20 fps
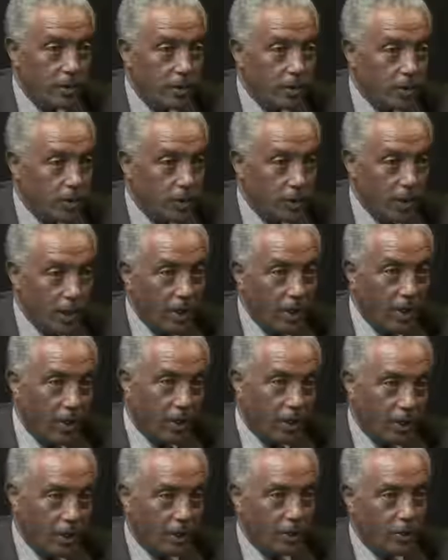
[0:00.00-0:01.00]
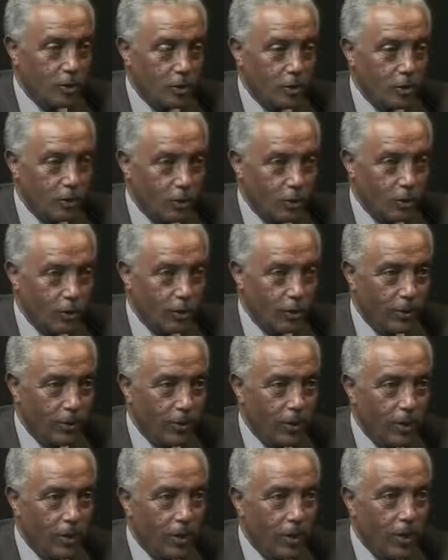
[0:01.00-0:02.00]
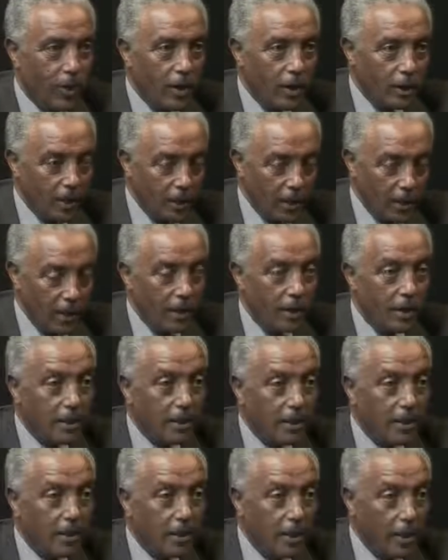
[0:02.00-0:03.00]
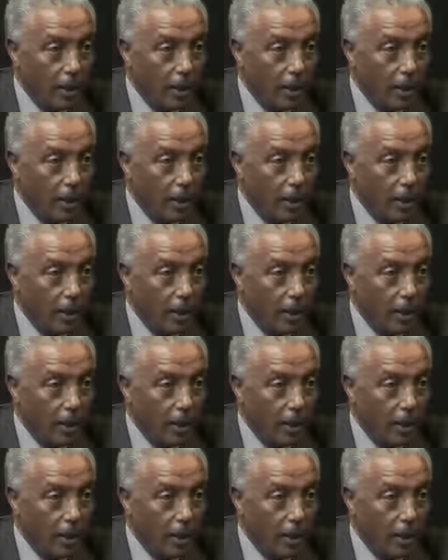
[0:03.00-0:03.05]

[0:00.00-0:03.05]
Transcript: send her kids to school, getting